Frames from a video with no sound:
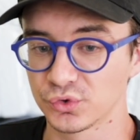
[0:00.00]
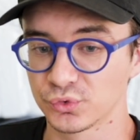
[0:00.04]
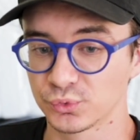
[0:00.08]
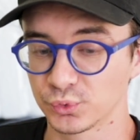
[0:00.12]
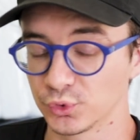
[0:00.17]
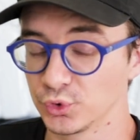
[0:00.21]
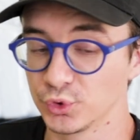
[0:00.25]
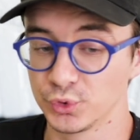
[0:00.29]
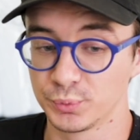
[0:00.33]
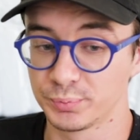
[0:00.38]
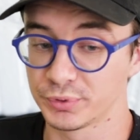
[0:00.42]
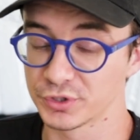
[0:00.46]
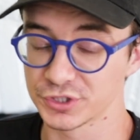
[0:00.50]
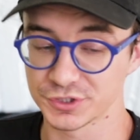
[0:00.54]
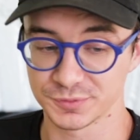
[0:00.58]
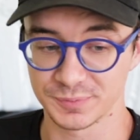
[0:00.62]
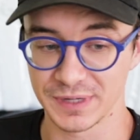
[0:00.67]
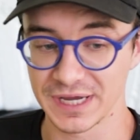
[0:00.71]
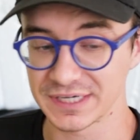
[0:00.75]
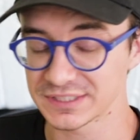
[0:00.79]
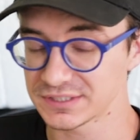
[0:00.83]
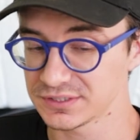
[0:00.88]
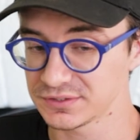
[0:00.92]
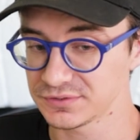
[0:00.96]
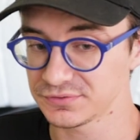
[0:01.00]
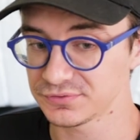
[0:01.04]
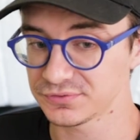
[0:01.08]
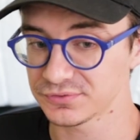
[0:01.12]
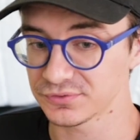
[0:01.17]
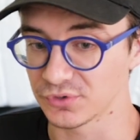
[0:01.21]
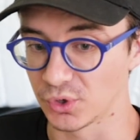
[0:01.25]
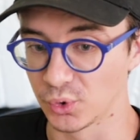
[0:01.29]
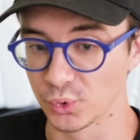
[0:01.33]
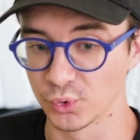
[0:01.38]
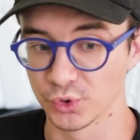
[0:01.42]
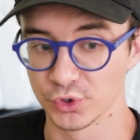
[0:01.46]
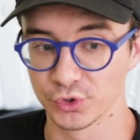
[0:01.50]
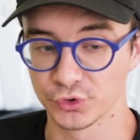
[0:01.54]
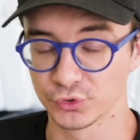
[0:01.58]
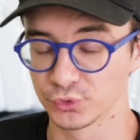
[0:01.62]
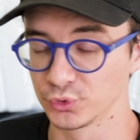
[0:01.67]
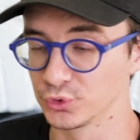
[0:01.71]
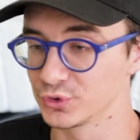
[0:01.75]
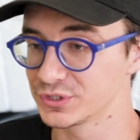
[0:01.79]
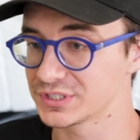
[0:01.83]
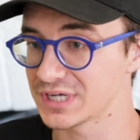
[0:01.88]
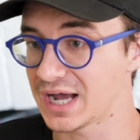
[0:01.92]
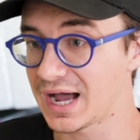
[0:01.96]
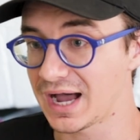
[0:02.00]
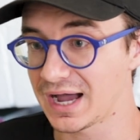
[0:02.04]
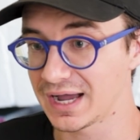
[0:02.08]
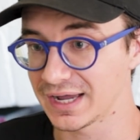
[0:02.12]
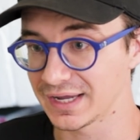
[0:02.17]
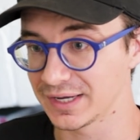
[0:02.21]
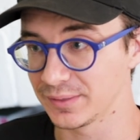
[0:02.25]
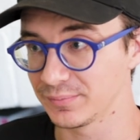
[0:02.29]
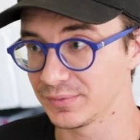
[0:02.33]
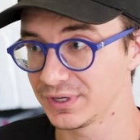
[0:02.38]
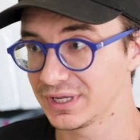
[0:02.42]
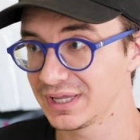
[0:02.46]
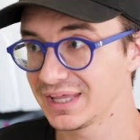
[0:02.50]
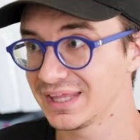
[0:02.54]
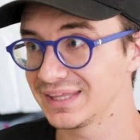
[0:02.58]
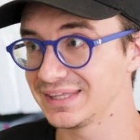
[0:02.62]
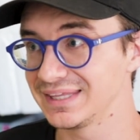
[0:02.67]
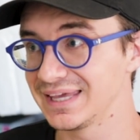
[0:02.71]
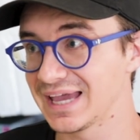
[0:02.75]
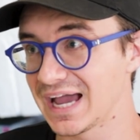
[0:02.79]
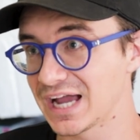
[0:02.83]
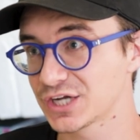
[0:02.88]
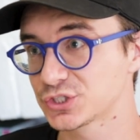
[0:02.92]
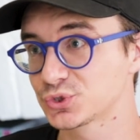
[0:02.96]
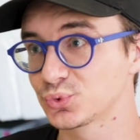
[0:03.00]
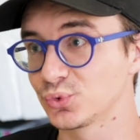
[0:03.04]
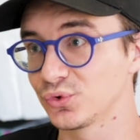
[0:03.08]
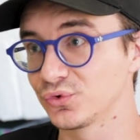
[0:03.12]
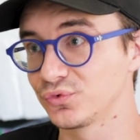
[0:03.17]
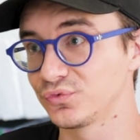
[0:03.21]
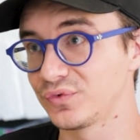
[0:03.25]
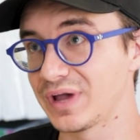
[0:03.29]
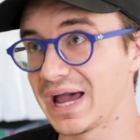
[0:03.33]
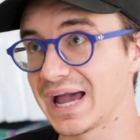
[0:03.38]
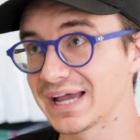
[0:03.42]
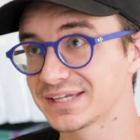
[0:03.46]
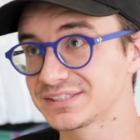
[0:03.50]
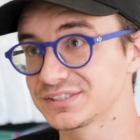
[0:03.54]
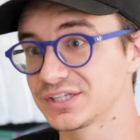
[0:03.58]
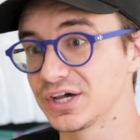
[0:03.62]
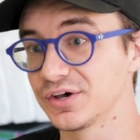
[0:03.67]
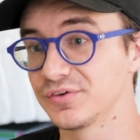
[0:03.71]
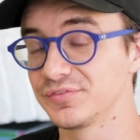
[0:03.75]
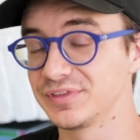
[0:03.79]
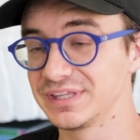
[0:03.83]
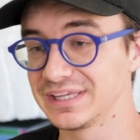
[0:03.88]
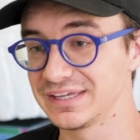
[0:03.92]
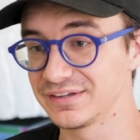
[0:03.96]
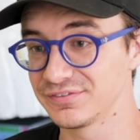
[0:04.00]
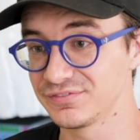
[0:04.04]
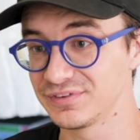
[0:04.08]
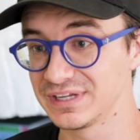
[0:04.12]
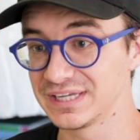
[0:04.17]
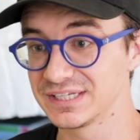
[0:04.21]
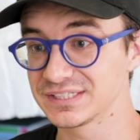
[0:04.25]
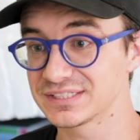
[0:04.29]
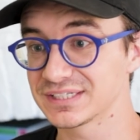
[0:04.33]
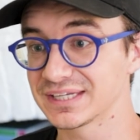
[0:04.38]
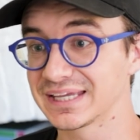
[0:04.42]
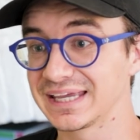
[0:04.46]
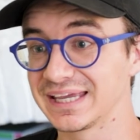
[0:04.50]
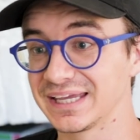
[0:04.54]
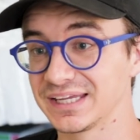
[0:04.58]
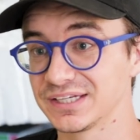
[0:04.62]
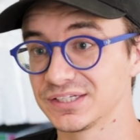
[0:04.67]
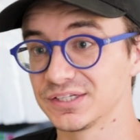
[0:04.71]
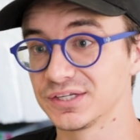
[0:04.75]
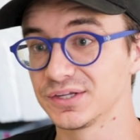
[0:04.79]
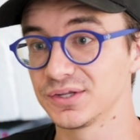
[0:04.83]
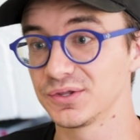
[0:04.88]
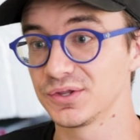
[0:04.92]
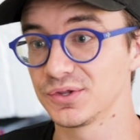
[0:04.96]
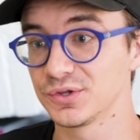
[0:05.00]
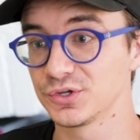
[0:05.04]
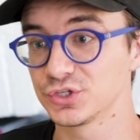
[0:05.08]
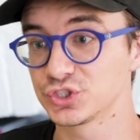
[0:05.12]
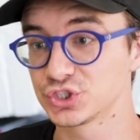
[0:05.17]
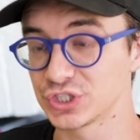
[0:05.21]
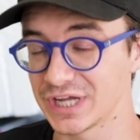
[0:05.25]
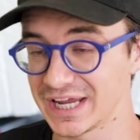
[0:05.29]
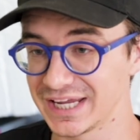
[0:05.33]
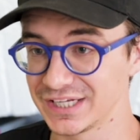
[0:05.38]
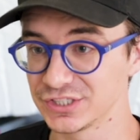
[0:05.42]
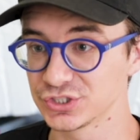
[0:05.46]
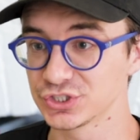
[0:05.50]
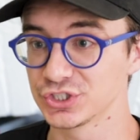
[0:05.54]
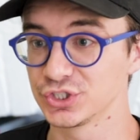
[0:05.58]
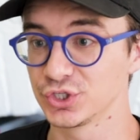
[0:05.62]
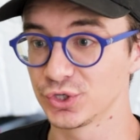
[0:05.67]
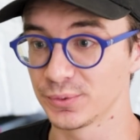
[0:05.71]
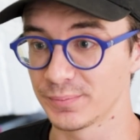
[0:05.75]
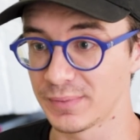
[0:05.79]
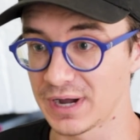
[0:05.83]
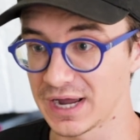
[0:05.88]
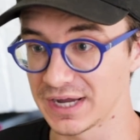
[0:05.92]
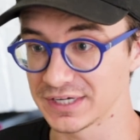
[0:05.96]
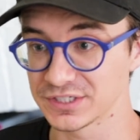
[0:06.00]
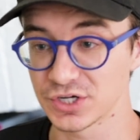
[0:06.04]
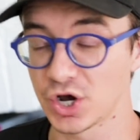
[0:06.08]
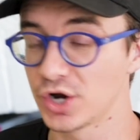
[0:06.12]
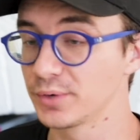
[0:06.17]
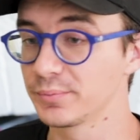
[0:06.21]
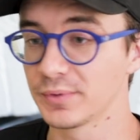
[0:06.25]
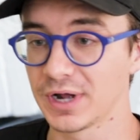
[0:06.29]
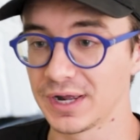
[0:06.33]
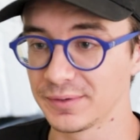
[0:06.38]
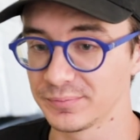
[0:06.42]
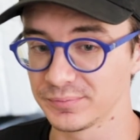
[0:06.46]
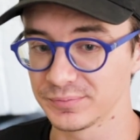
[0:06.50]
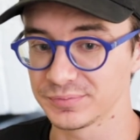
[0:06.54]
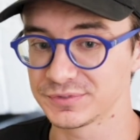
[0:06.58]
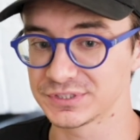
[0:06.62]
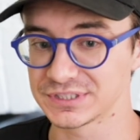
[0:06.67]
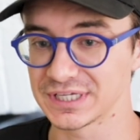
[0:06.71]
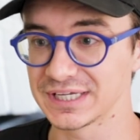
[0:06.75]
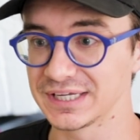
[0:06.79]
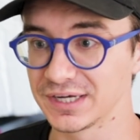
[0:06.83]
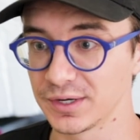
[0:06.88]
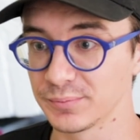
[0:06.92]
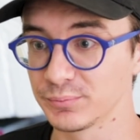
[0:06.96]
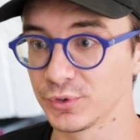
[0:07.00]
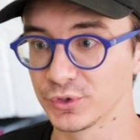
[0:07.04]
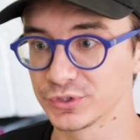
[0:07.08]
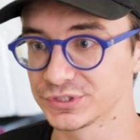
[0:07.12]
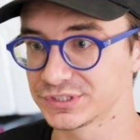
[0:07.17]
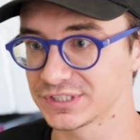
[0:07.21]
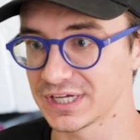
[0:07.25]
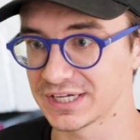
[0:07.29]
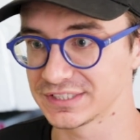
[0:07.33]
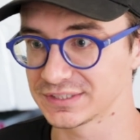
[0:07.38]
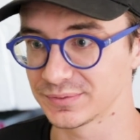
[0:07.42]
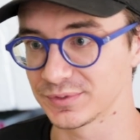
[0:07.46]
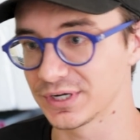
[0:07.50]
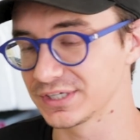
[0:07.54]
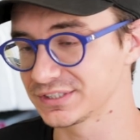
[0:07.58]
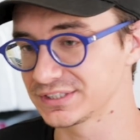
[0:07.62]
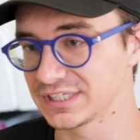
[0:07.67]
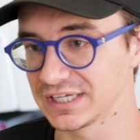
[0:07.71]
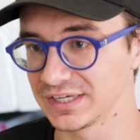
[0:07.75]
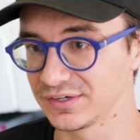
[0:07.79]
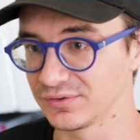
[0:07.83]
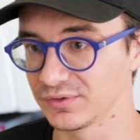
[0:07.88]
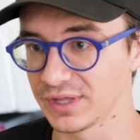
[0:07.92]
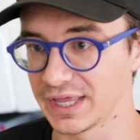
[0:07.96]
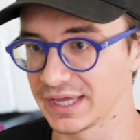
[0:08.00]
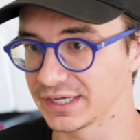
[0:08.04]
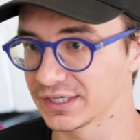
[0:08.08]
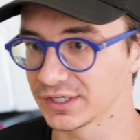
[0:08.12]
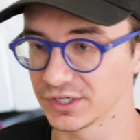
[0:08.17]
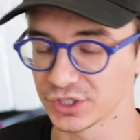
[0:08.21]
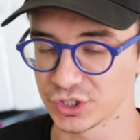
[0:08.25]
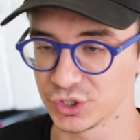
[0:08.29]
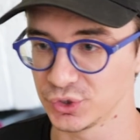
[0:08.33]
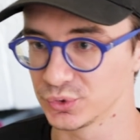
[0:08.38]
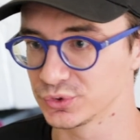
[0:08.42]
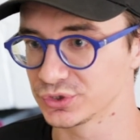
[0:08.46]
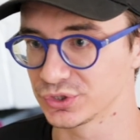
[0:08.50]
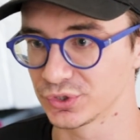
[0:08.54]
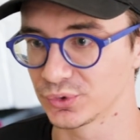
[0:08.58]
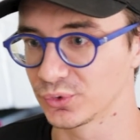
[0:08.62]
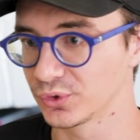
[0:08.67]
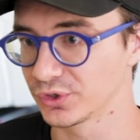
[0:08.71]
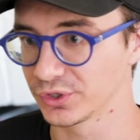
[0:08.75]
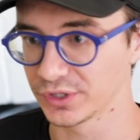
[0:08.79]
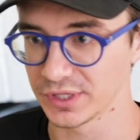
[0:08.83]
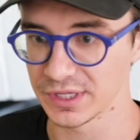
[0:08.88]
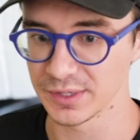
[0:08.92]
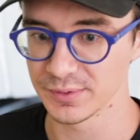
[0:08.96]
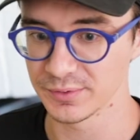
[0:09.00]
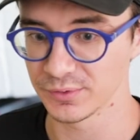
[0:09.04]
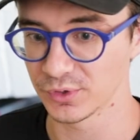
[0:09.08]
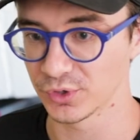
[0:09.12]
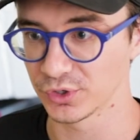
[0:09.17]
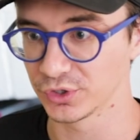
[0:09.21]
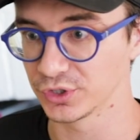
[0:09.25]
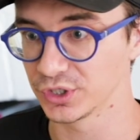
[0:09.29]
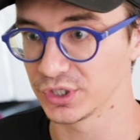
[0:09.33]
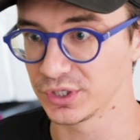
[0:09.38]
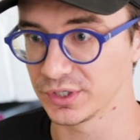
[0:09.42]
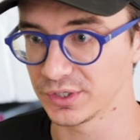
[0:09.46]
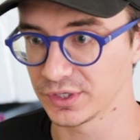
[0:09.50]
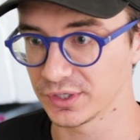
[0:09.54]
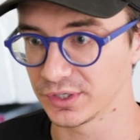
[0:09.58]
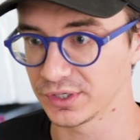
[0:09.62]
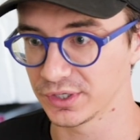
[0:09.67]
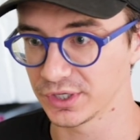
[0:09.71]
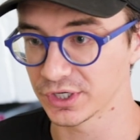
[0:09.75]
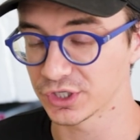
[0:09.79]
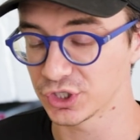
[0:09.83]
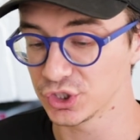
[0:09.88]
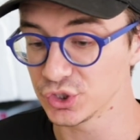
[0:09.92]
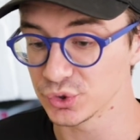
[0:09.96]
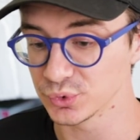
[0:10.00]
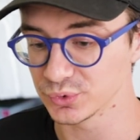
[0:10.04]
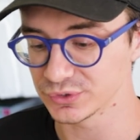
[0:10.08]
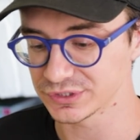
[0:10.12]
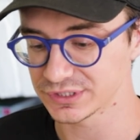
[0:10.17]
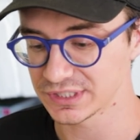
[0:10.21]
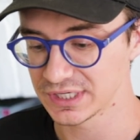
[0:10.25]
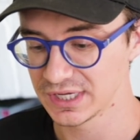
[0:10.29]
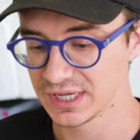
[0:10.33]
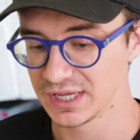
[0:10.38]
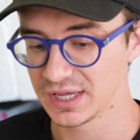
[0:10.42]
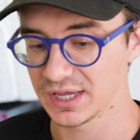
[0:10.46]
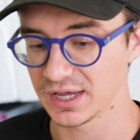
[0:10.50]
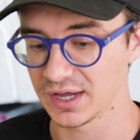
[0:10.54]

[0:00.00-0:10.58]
through perspective or through time, the actual facts of the event can change in your mind. I'm saying on both sides. I'm not saying right. Accuser or the accused.